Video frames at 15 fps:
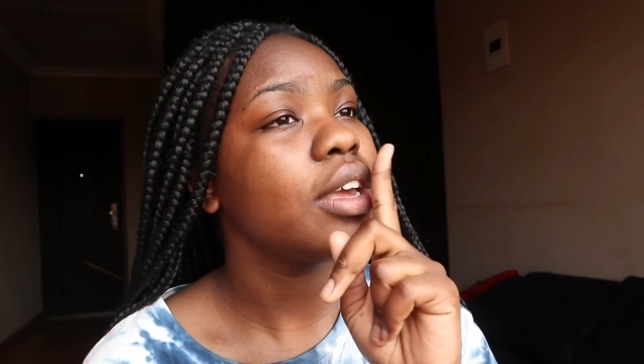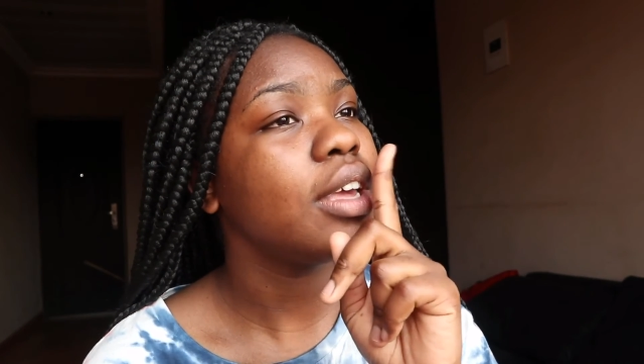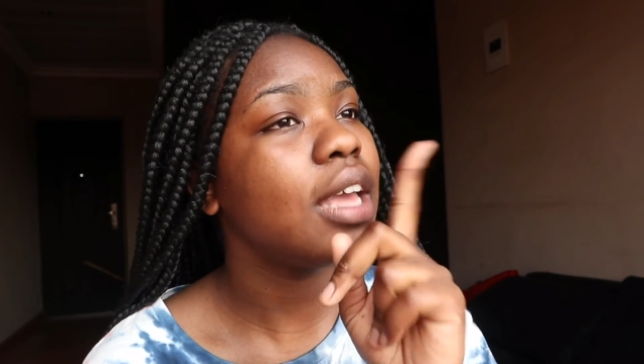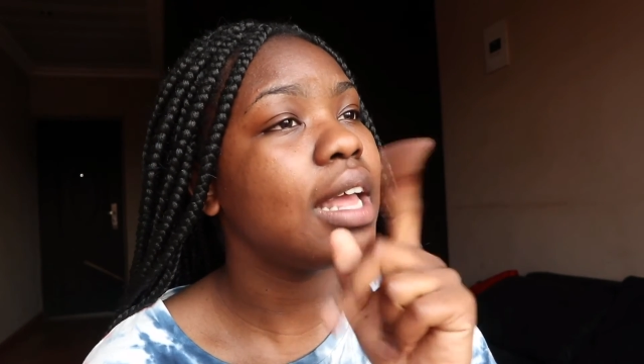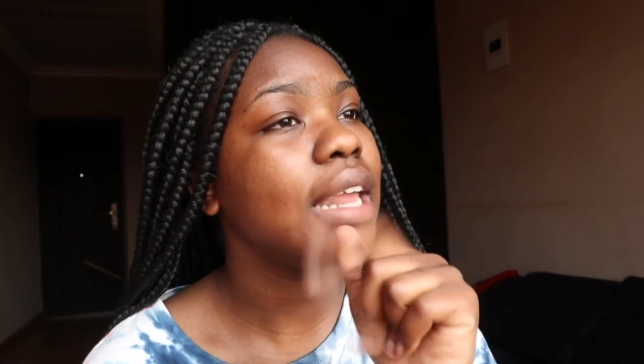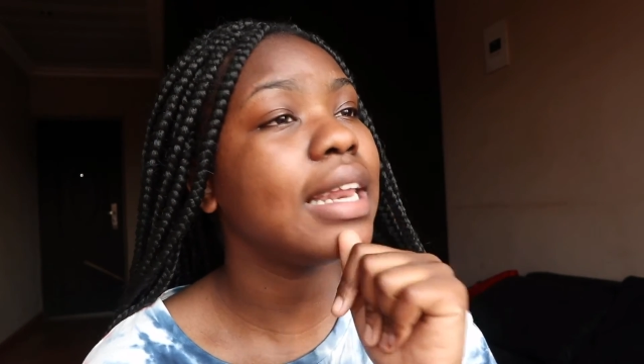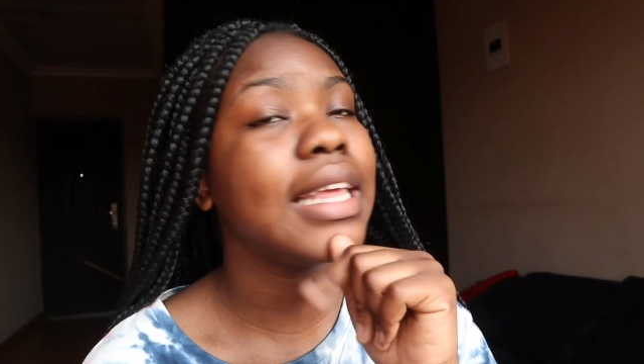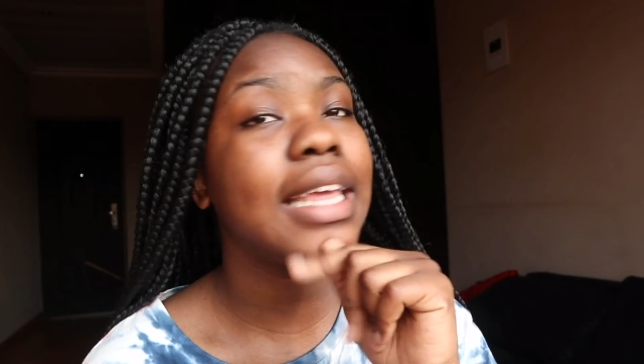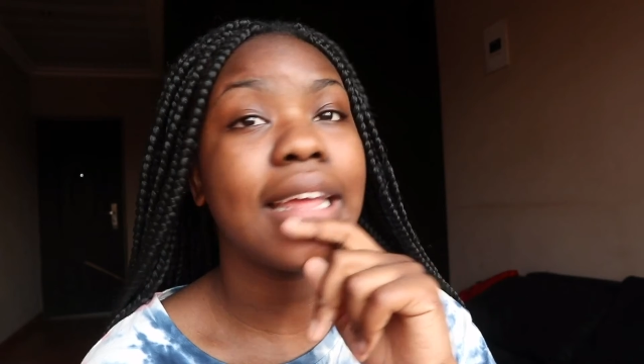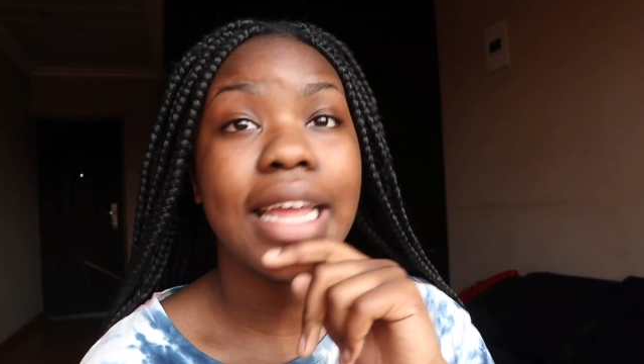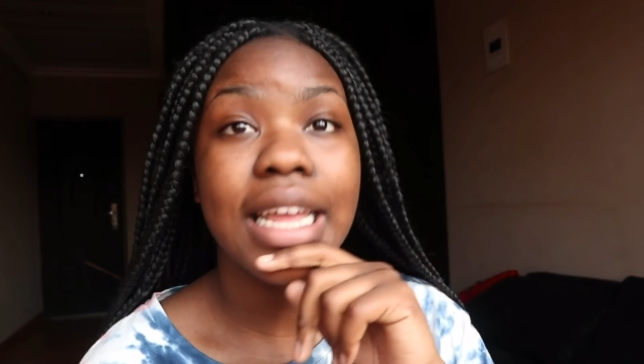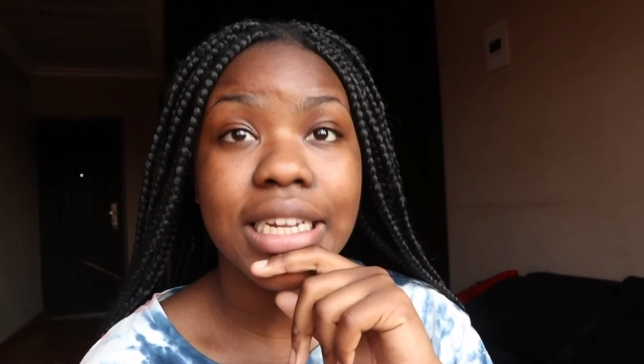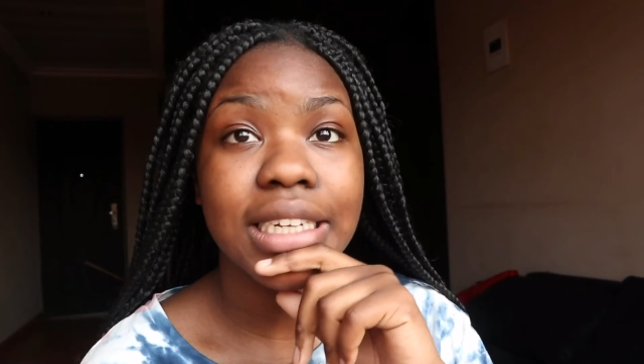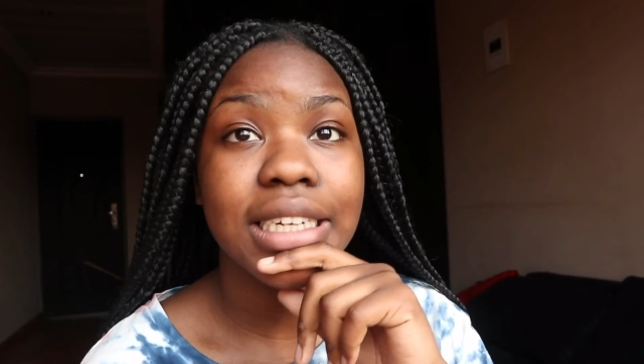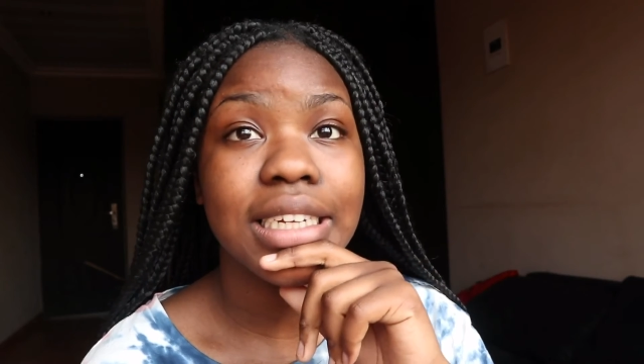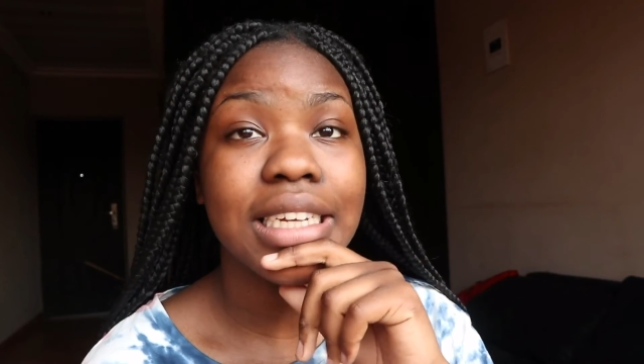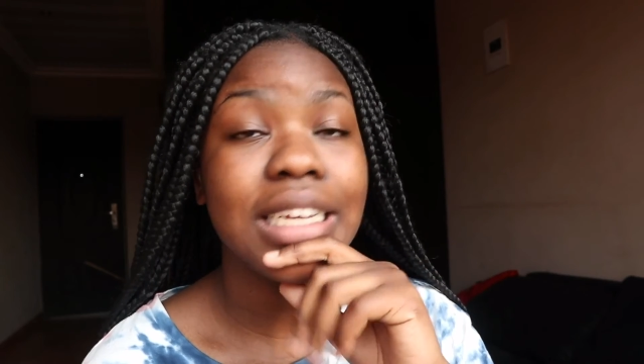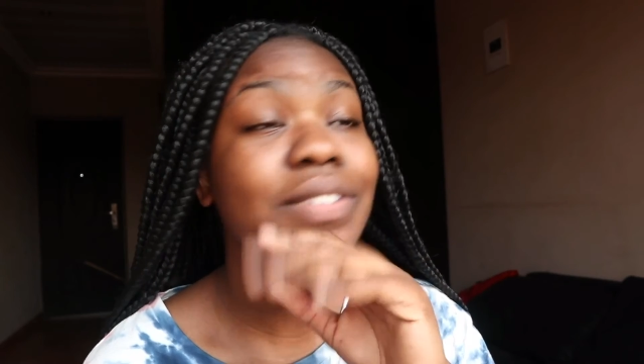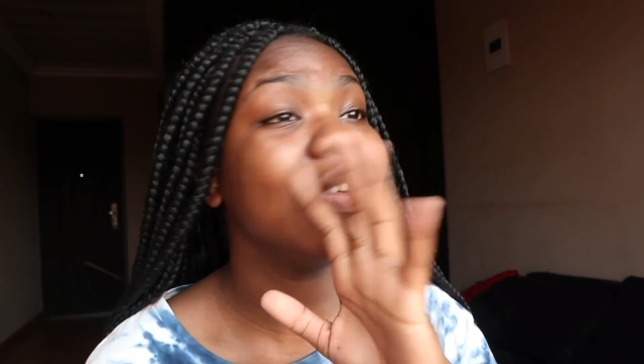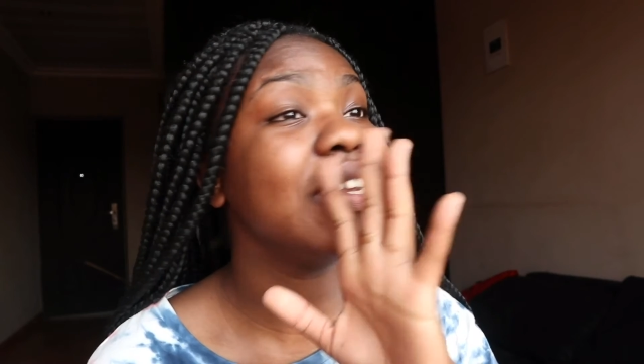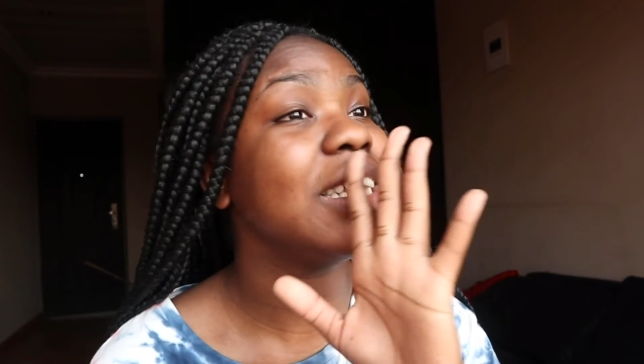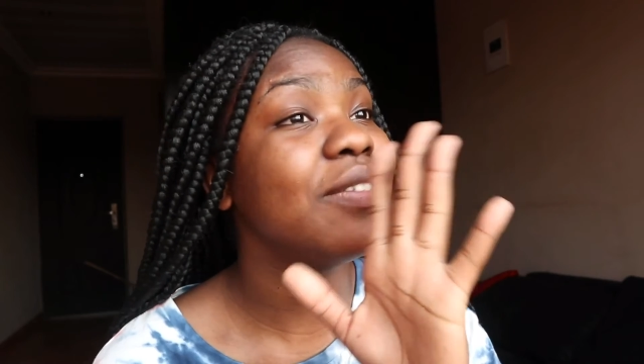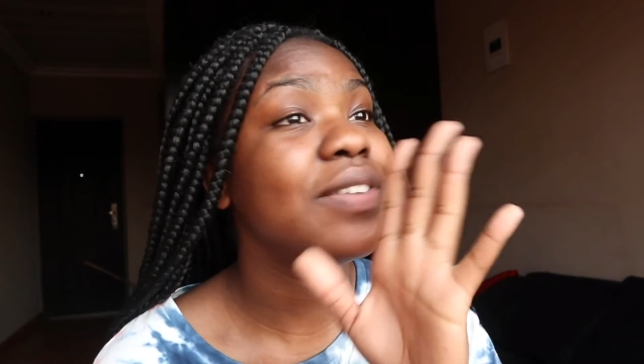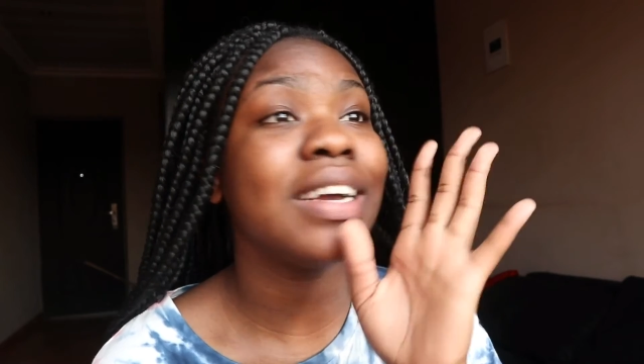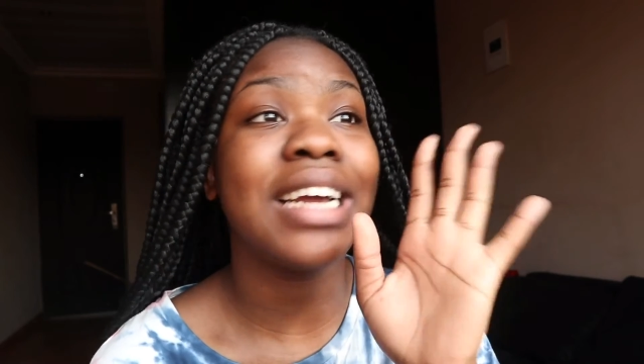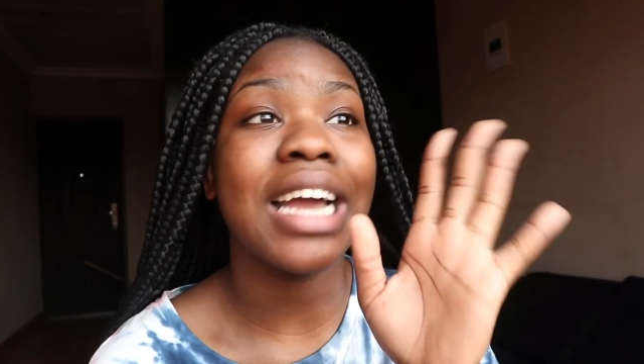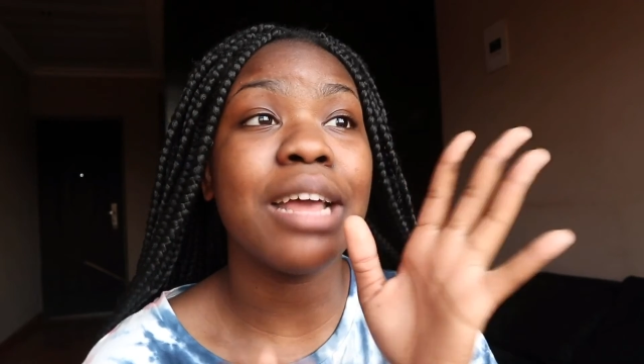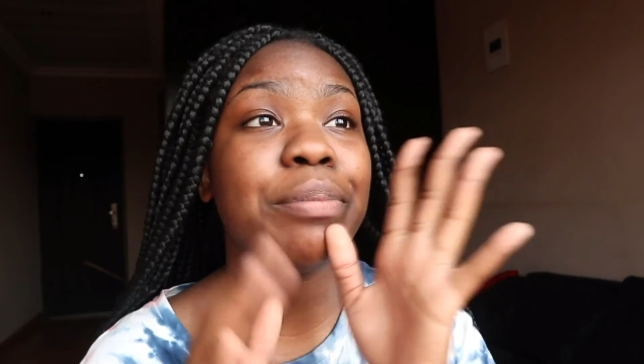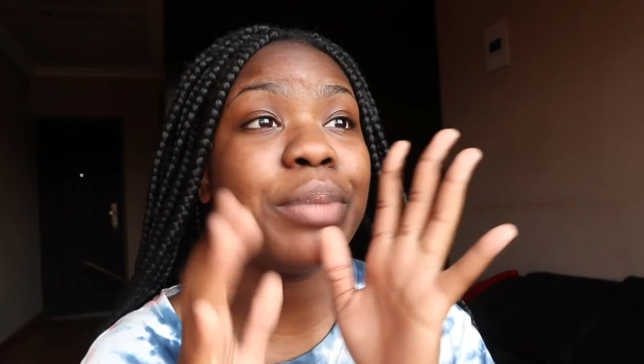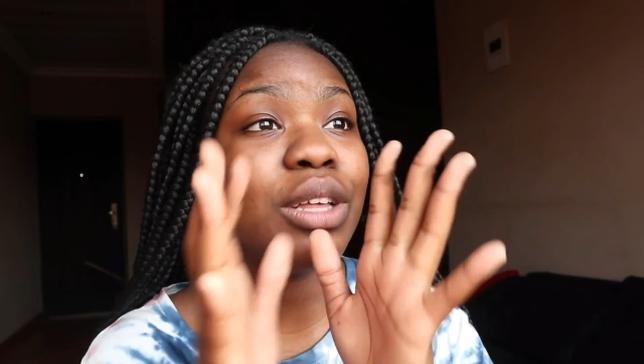carry cash. Even if a
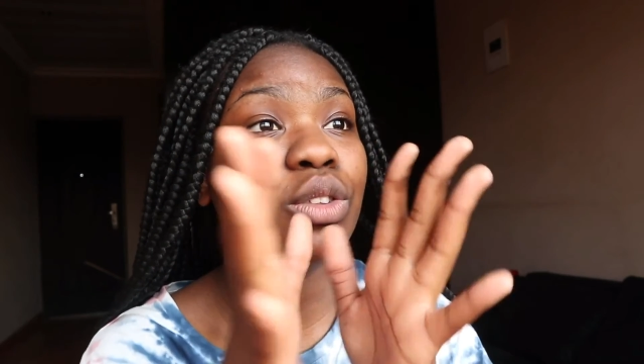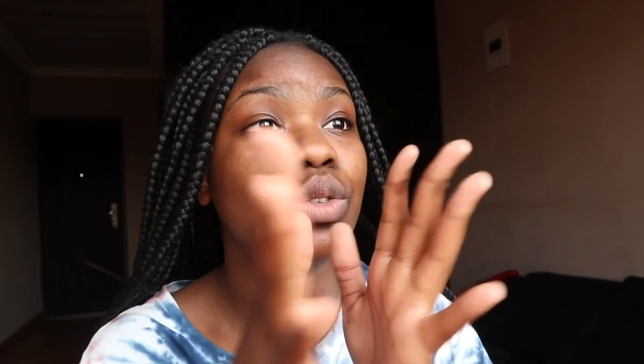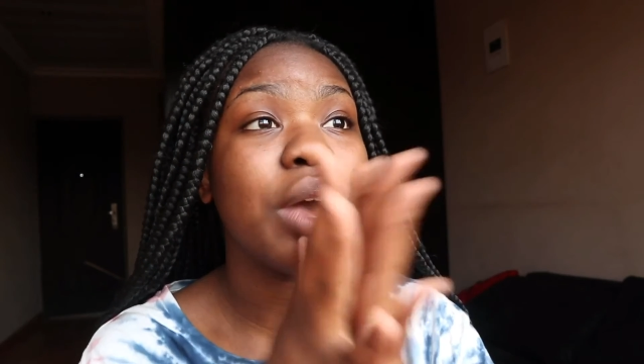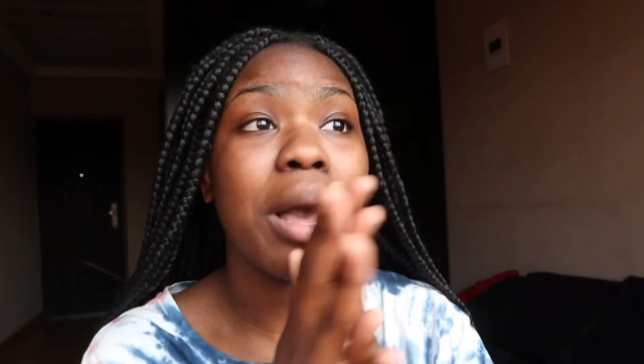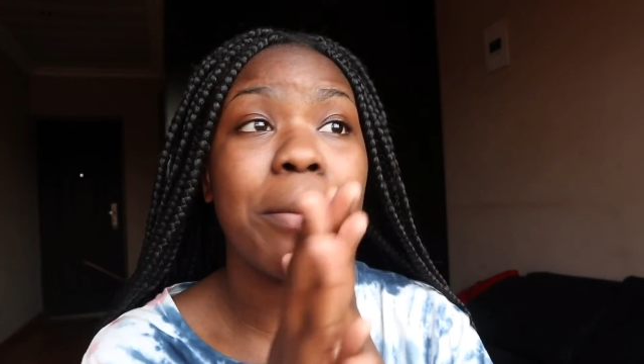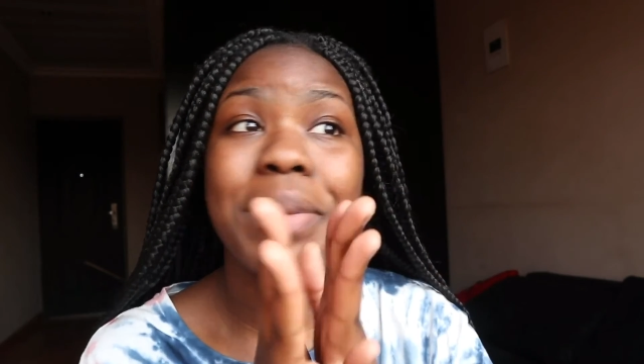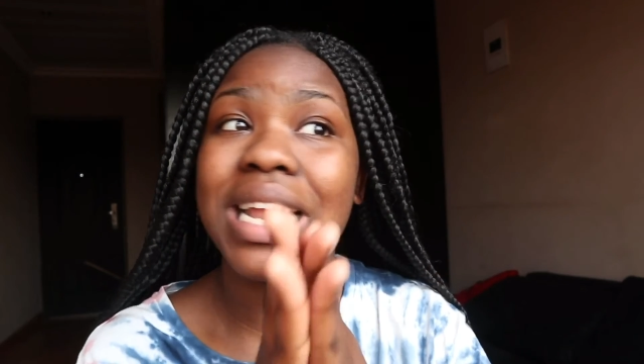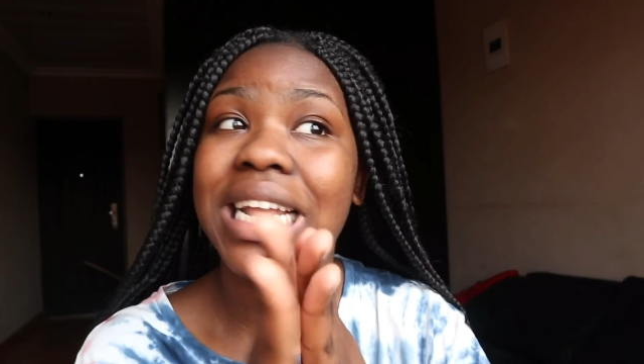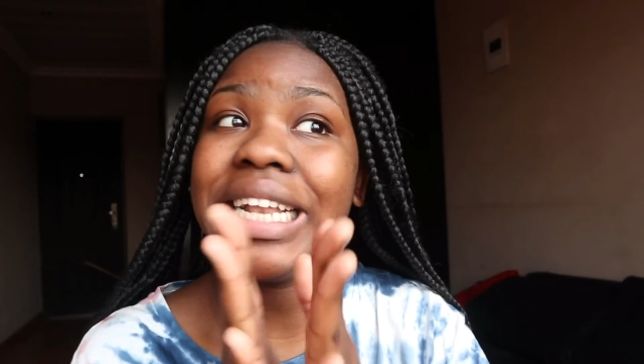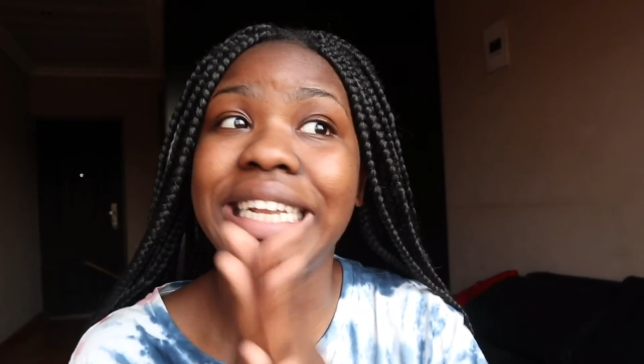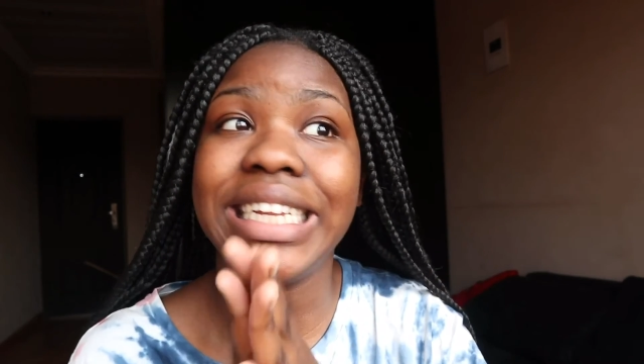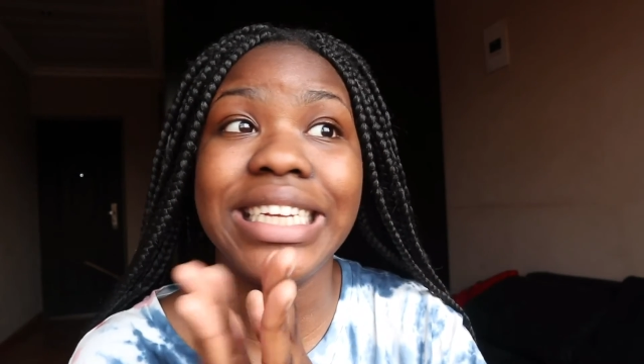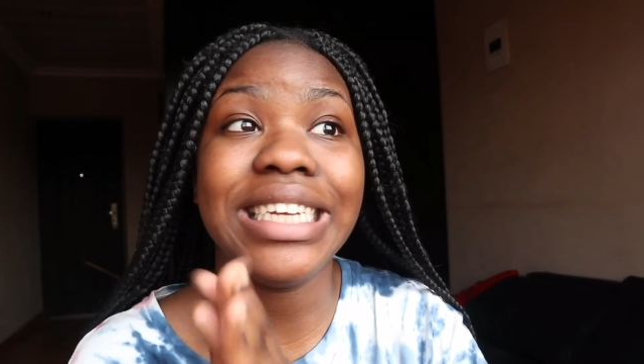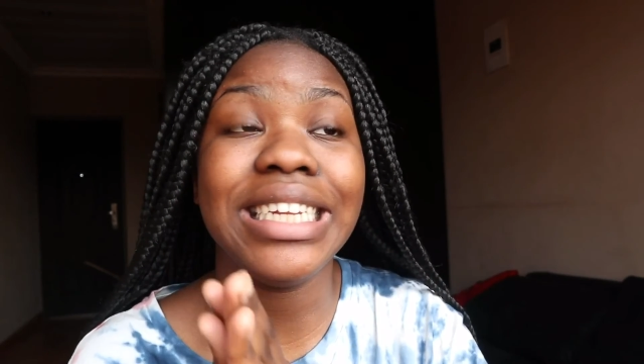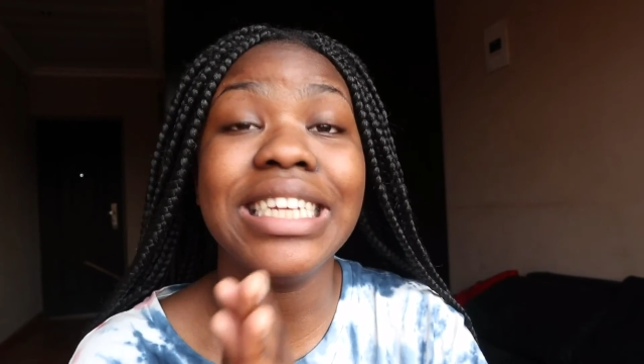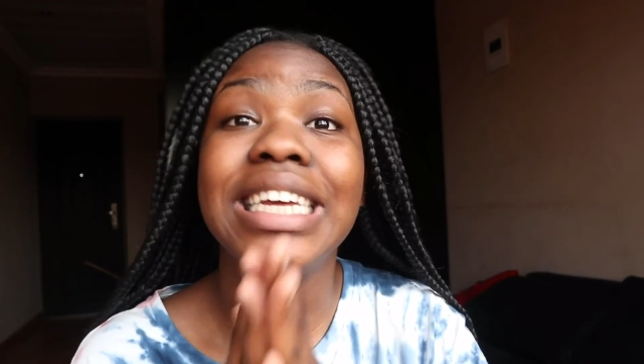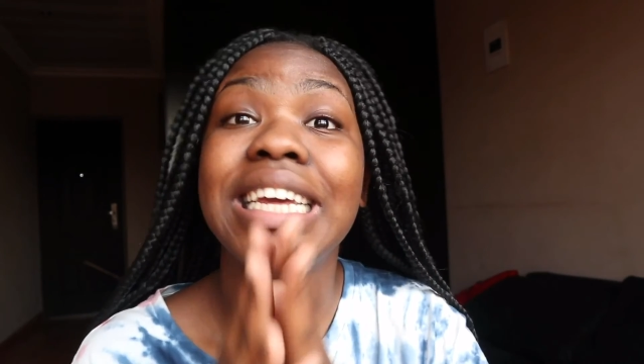guy picks you up in clean,